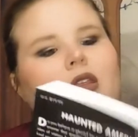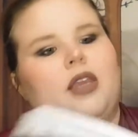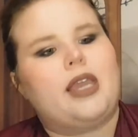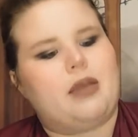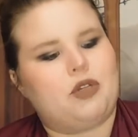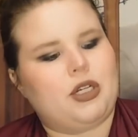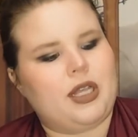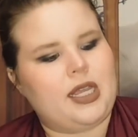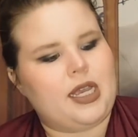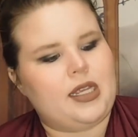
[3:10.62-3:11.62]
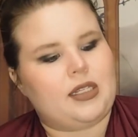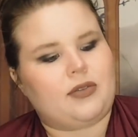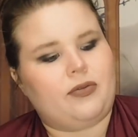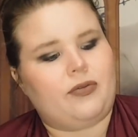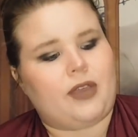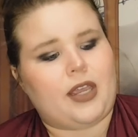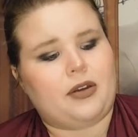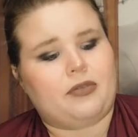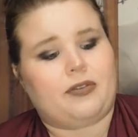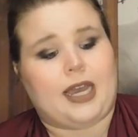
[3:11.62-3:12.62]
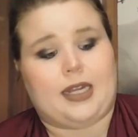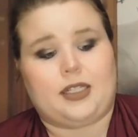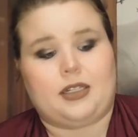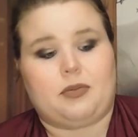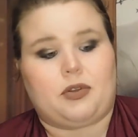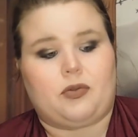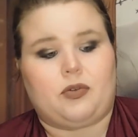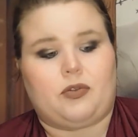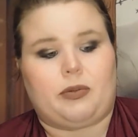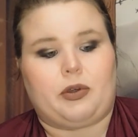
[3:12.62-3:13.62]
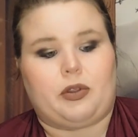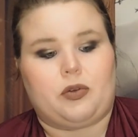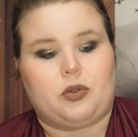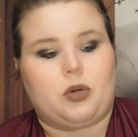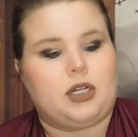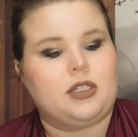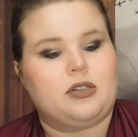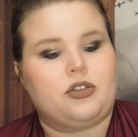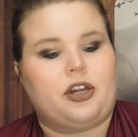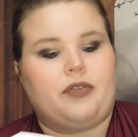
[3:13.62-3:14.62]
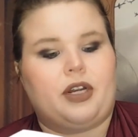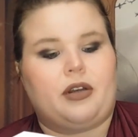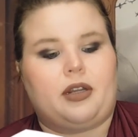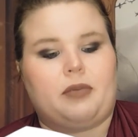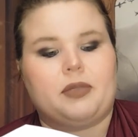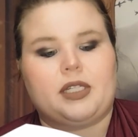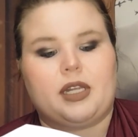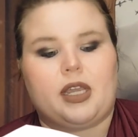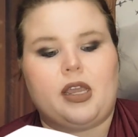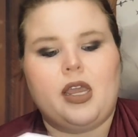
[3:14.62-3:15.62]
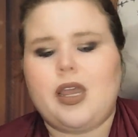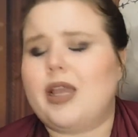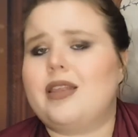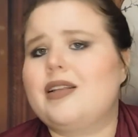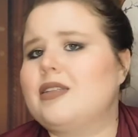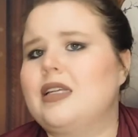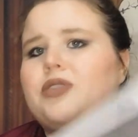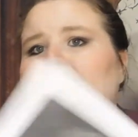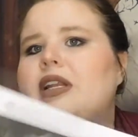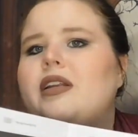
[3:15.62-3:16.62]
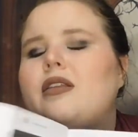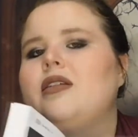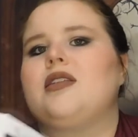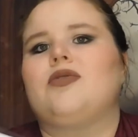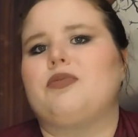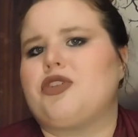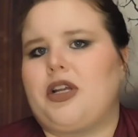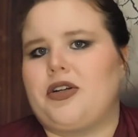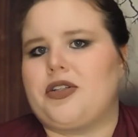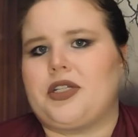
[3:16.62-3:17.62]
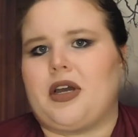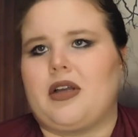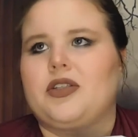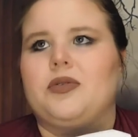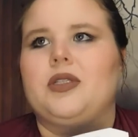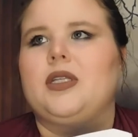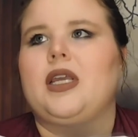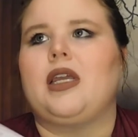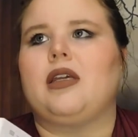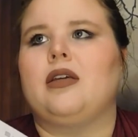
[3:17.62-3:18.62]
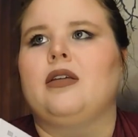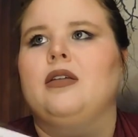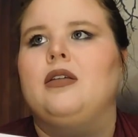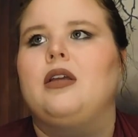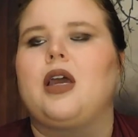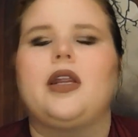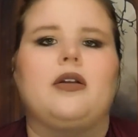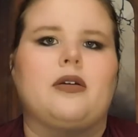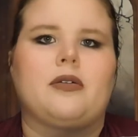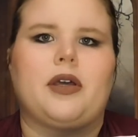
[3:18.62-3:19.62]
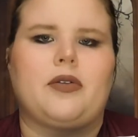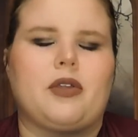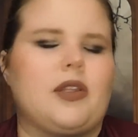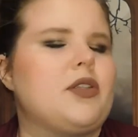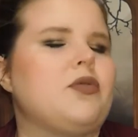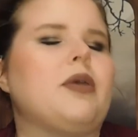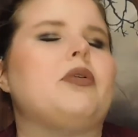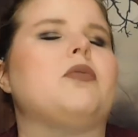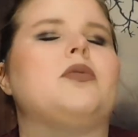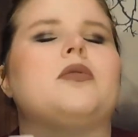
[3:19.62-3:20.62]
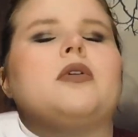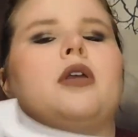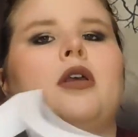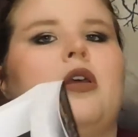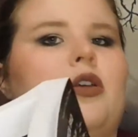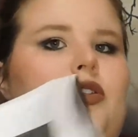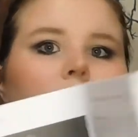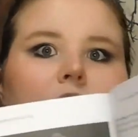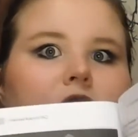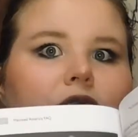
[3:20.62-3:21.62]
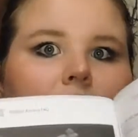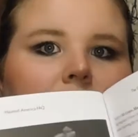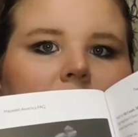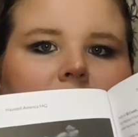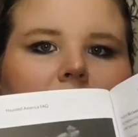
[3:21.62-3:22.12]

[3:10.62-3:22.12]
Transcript: the caption on that is "Fake or Fact, a beautiful female ghost walks the street of an unnamed city." And then it says right in it that it's from Shutterstock. So it's like, I don't know, I don't think that's a reputable source of ghostly